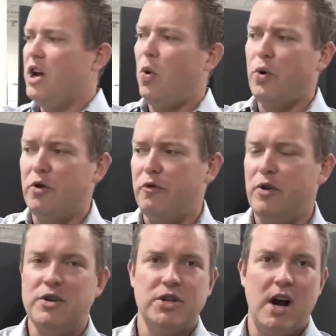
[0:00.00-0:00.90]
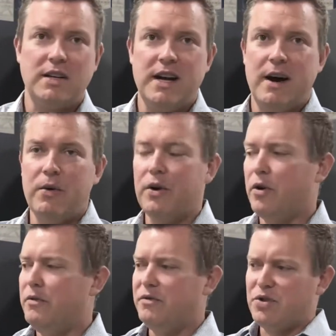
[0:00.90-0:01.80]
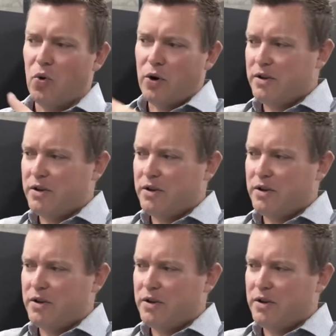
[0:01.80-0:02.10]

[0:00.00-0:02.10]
or your front shock tower, or you've torqued